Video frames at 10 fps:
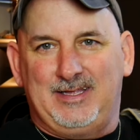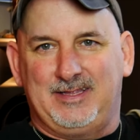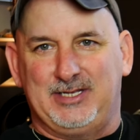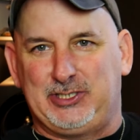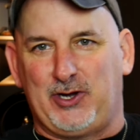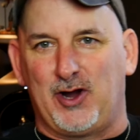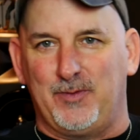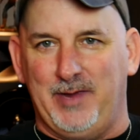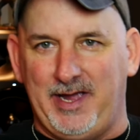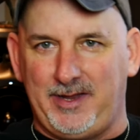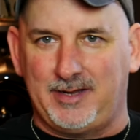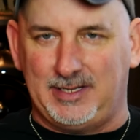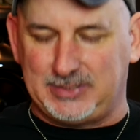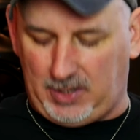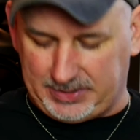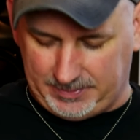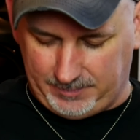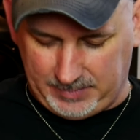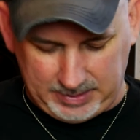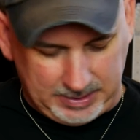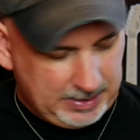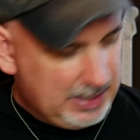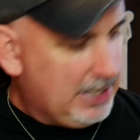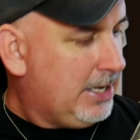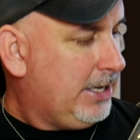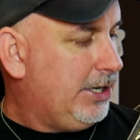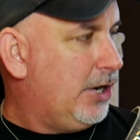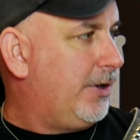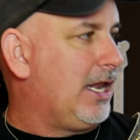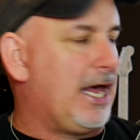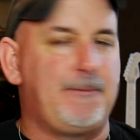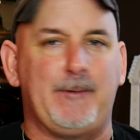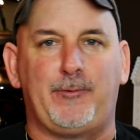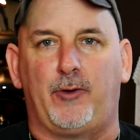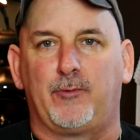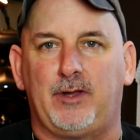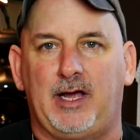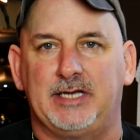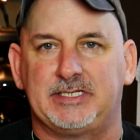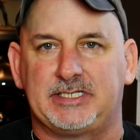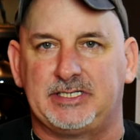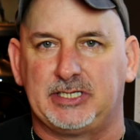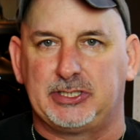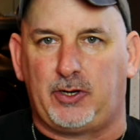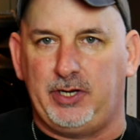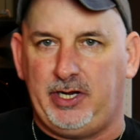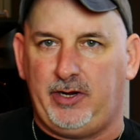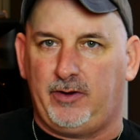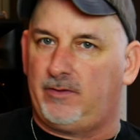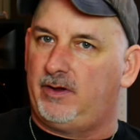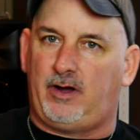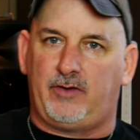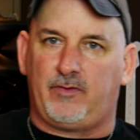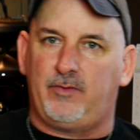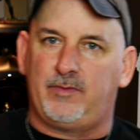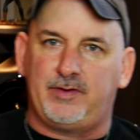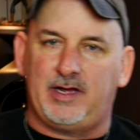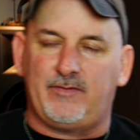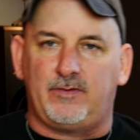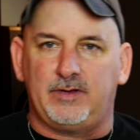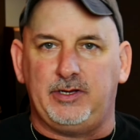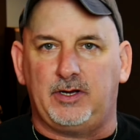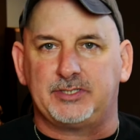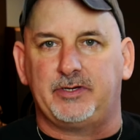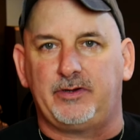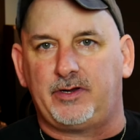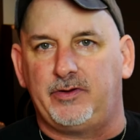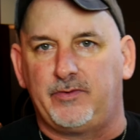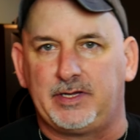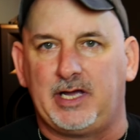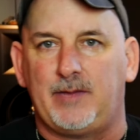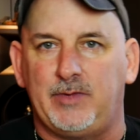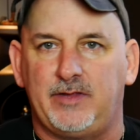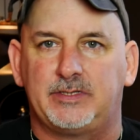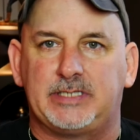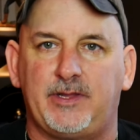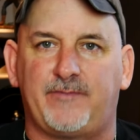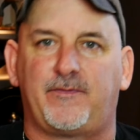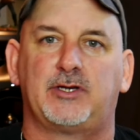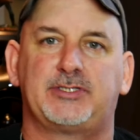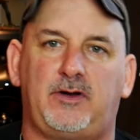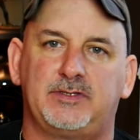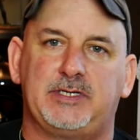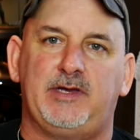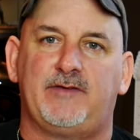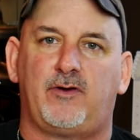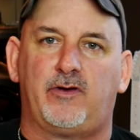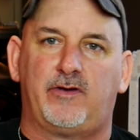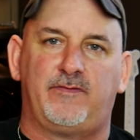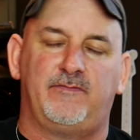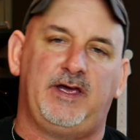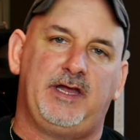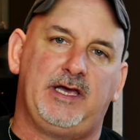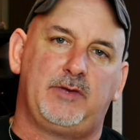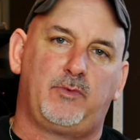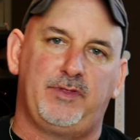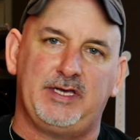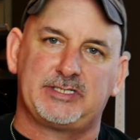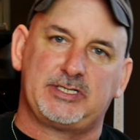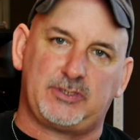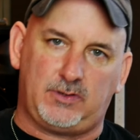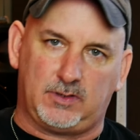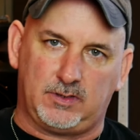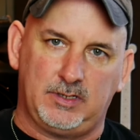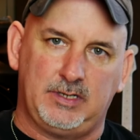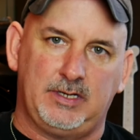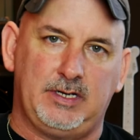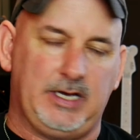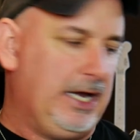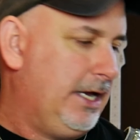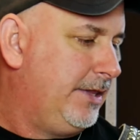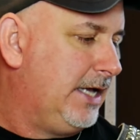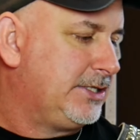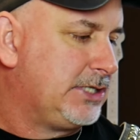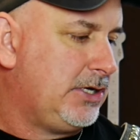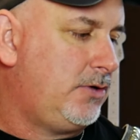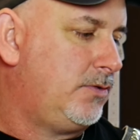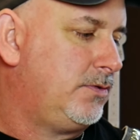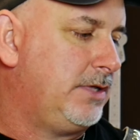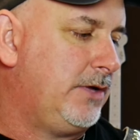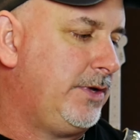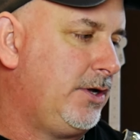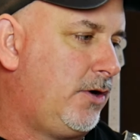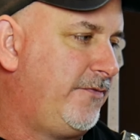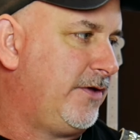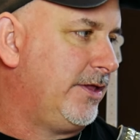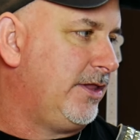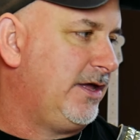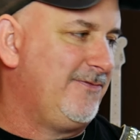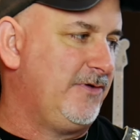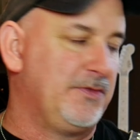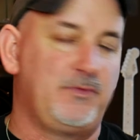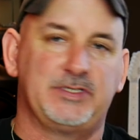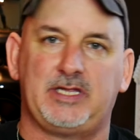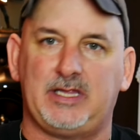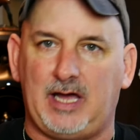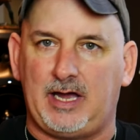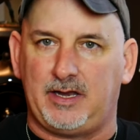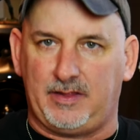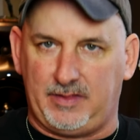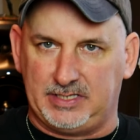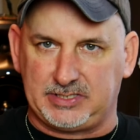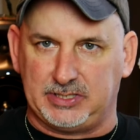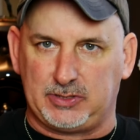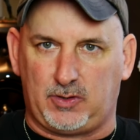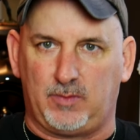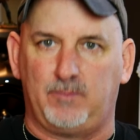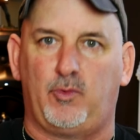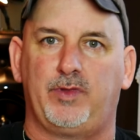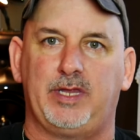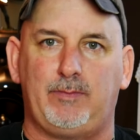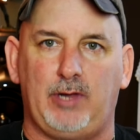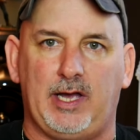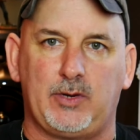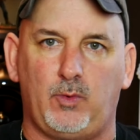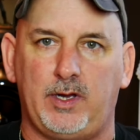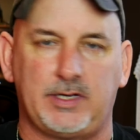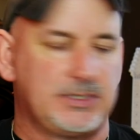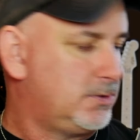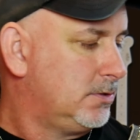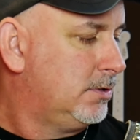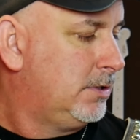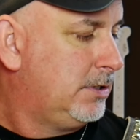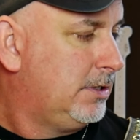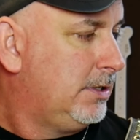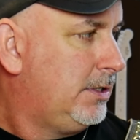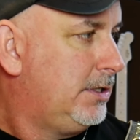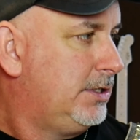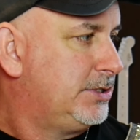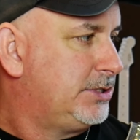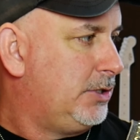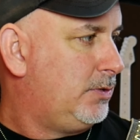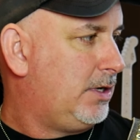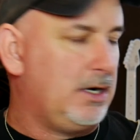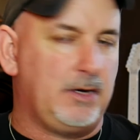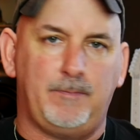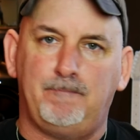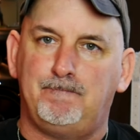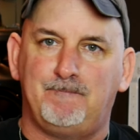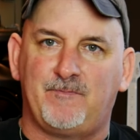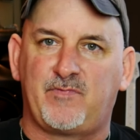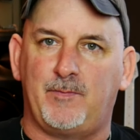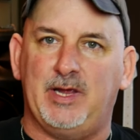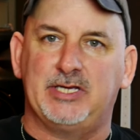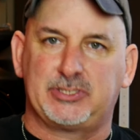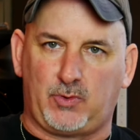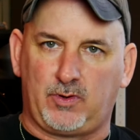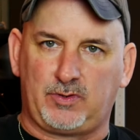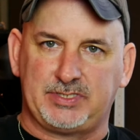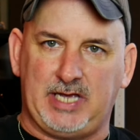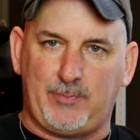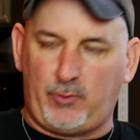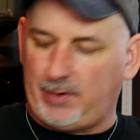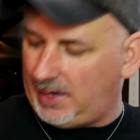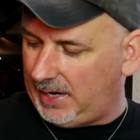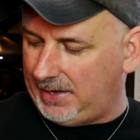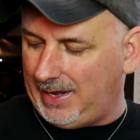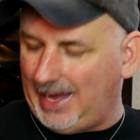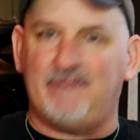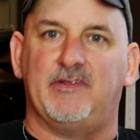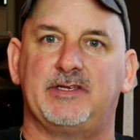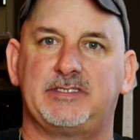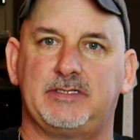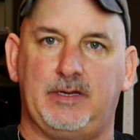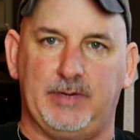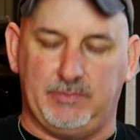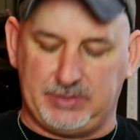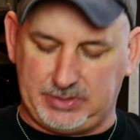The Shark, man, it's awesome. And a lot of people don't realize this is the guitar you hear on Running with the Devil, and you also hear it on You Really Got Me. That some of the first songs that we ever heard from Van Halen were this guitar, and that tone that we all fell in love with was a lot this guitar more than the black and white guitar. So from a historical standpoint, I had to have this. I mean, it